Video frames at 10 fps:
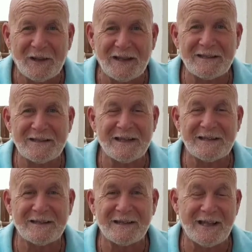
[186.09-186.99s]

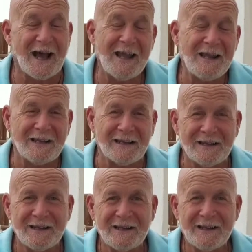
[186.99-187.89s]
It's dying.
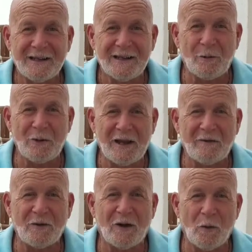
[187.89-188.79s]
You know, we
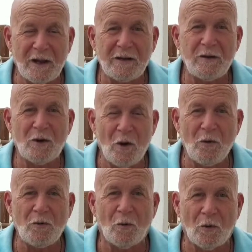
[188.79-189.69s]
have a red
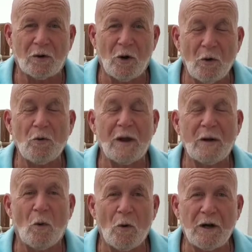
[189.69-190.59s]
code
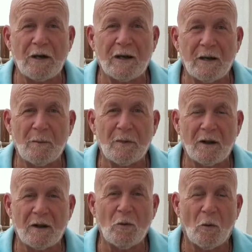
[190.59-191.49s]
red warning in
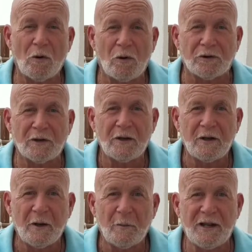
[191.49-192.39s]
the world,
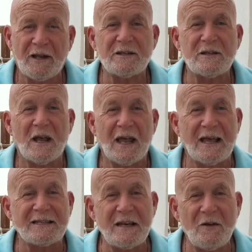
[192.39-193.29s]
because
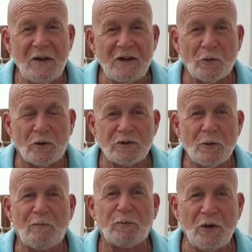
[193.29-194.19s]
as individuals,
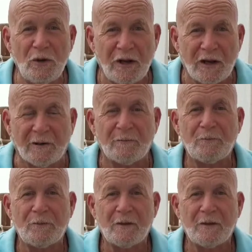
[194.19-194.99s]
we've polluted it.